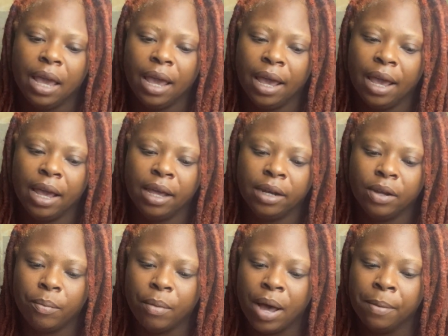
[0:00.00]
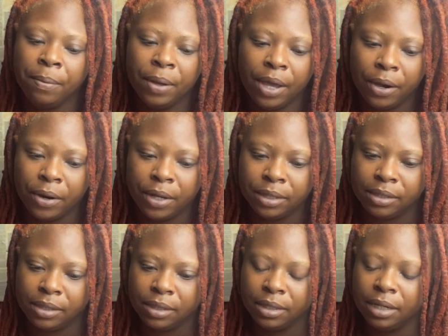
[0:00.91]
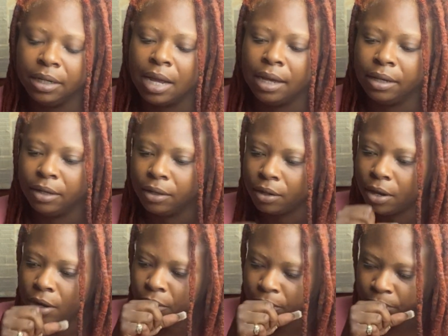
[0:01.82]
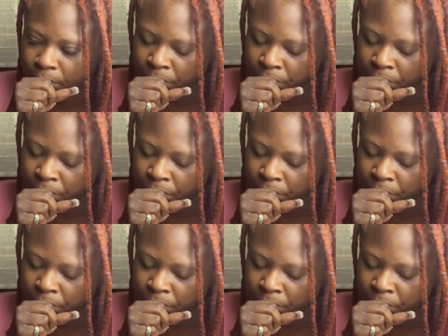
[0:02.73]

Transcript: and my parents did not get along.